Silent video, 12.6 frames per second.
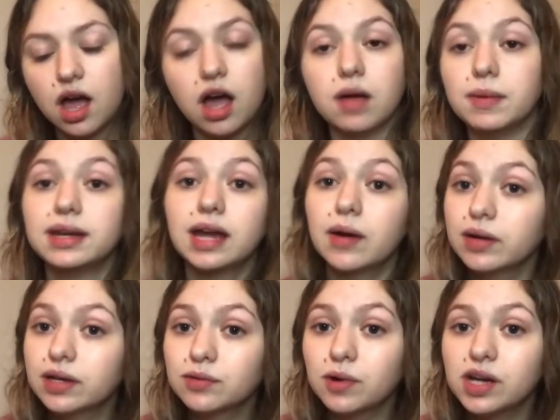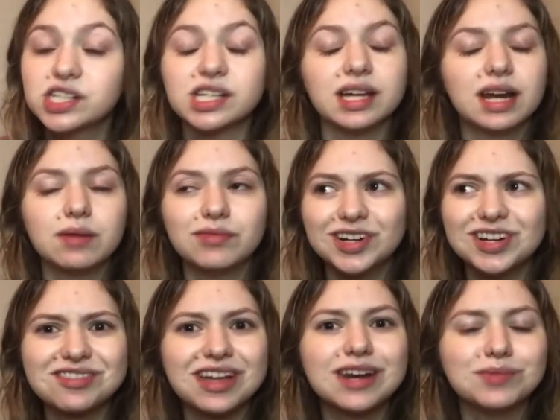And now I can watch it. And I'm very
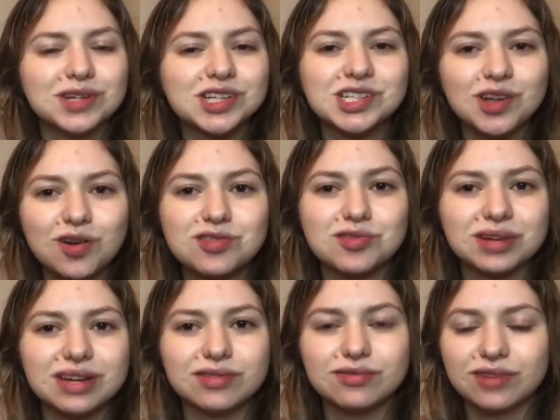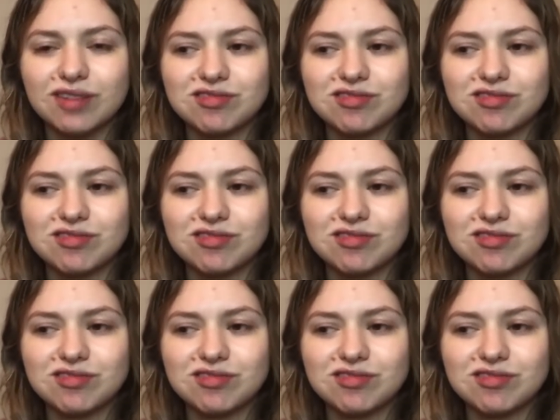excited because she also gave it 5